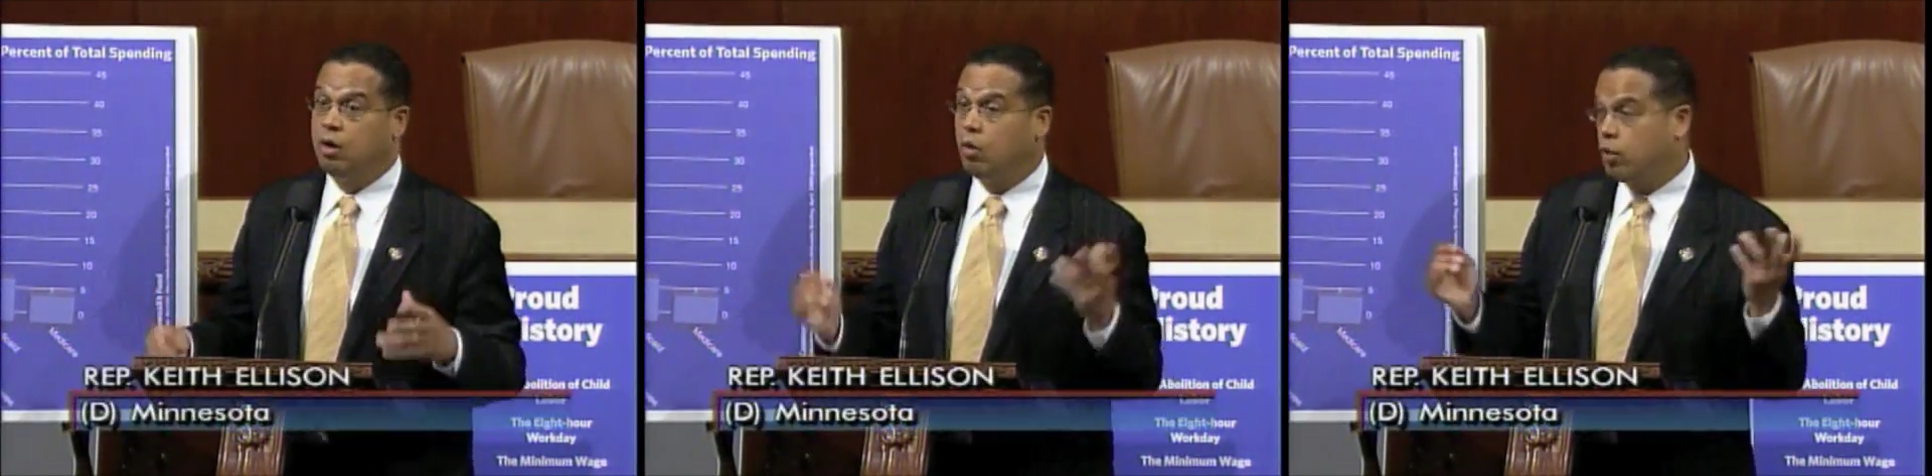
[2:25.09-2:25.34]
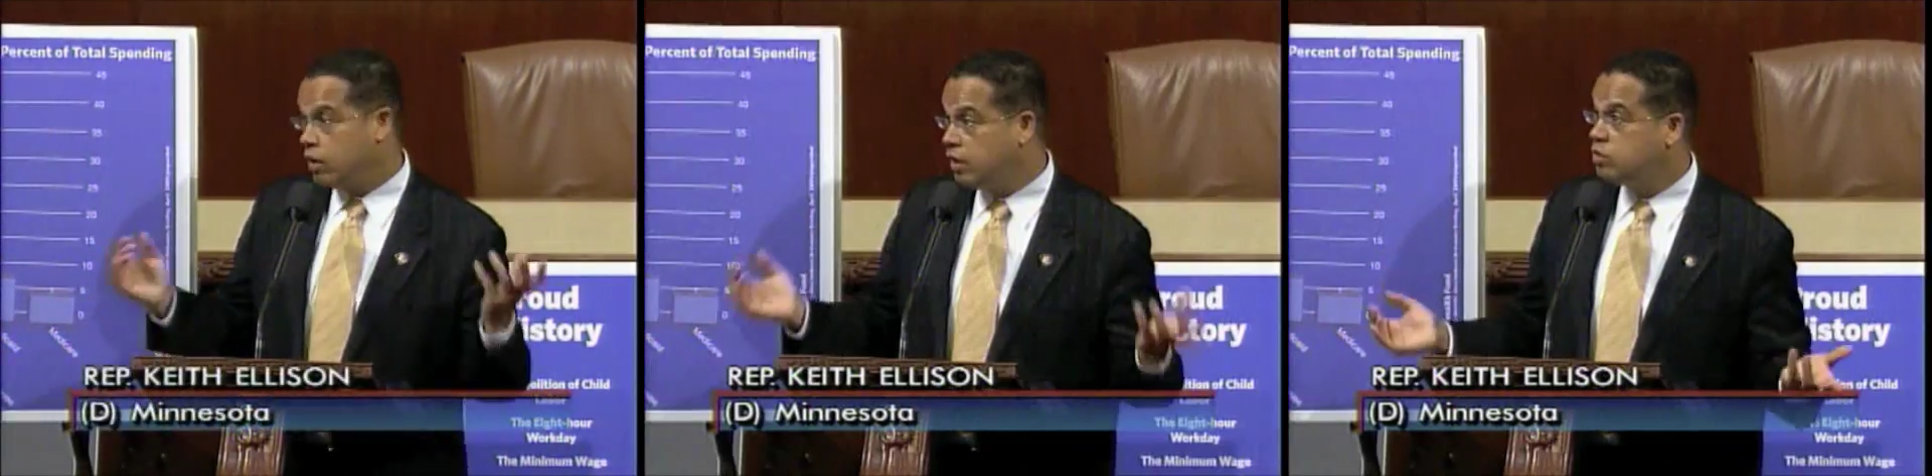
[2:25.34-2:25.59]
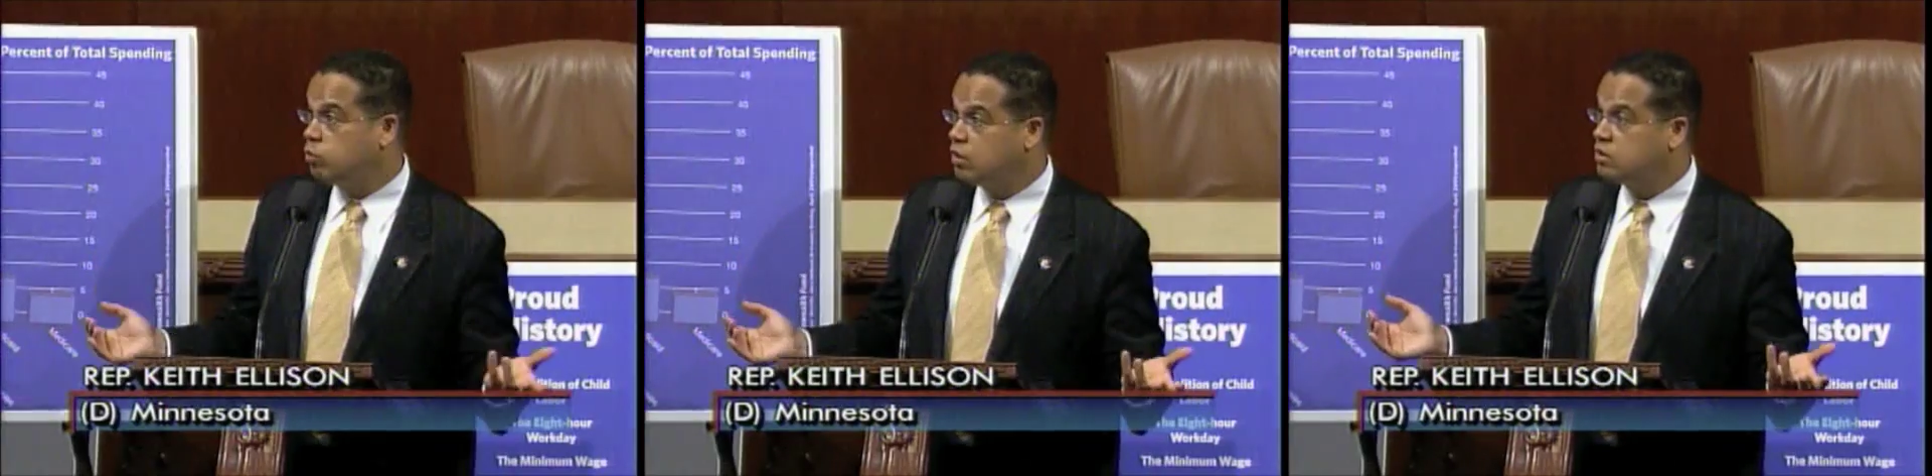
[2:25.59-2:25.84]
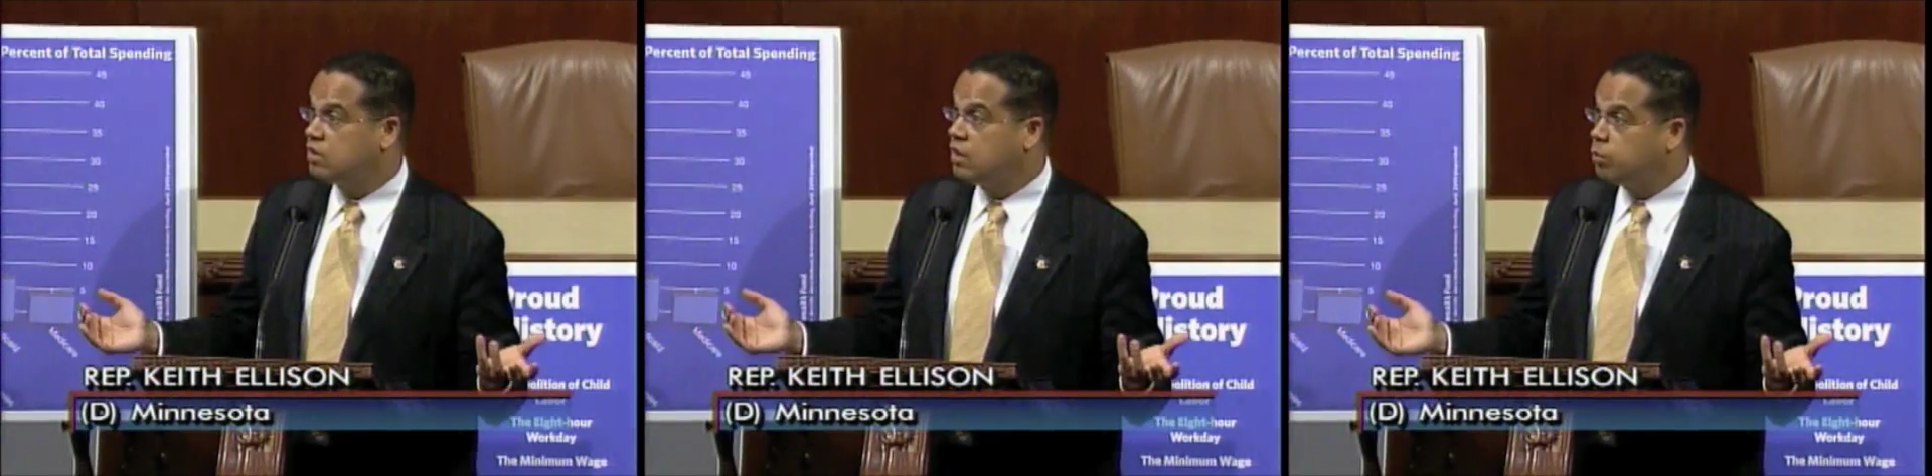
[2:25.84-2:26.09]
or at least
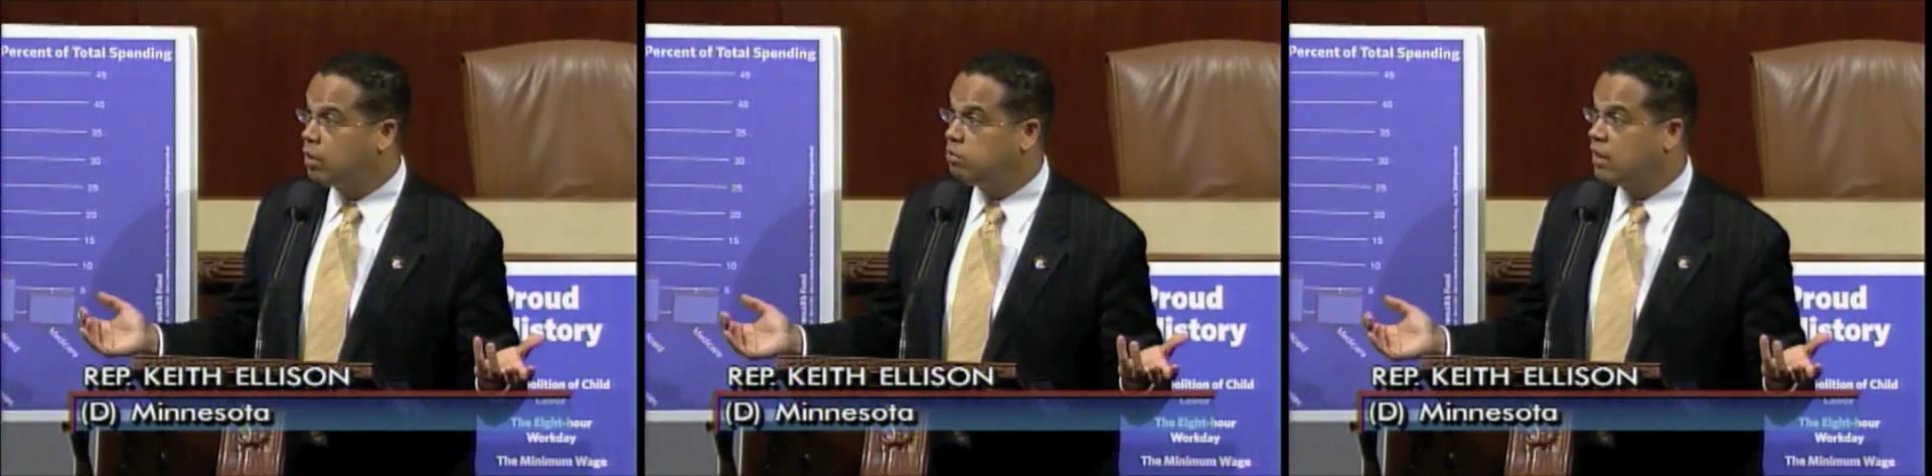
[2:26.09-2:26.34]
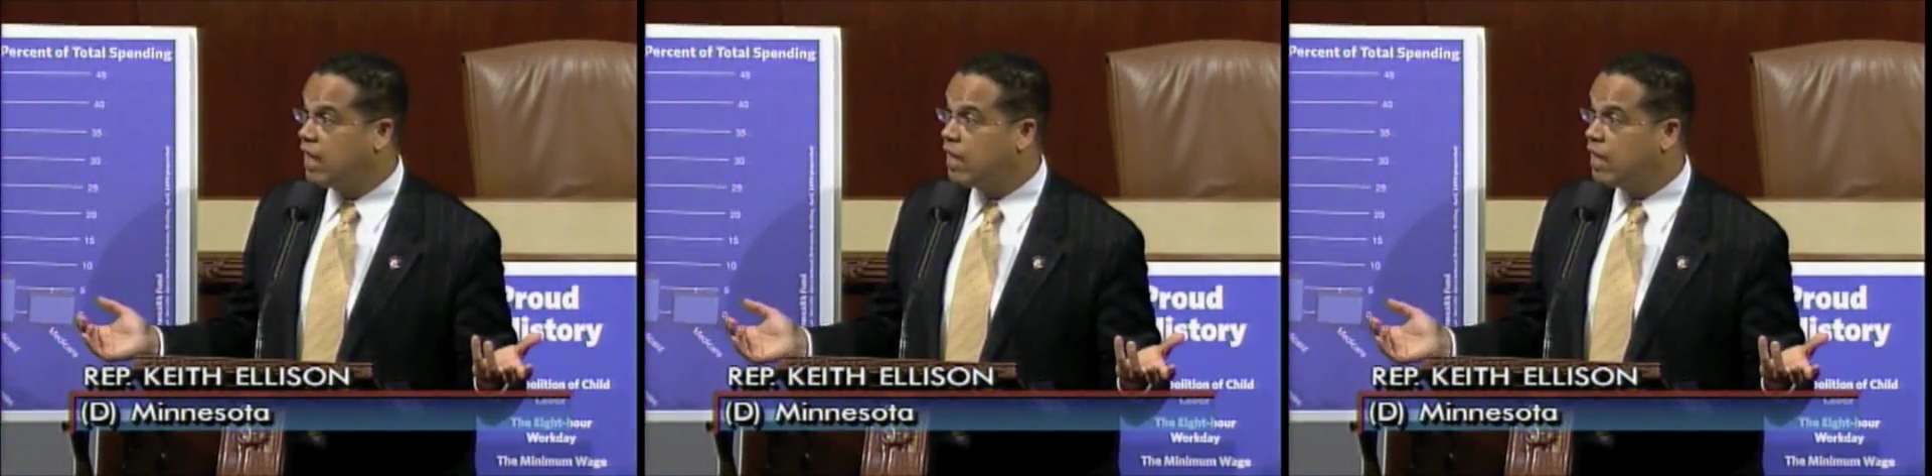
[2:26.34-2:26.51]
want to see a public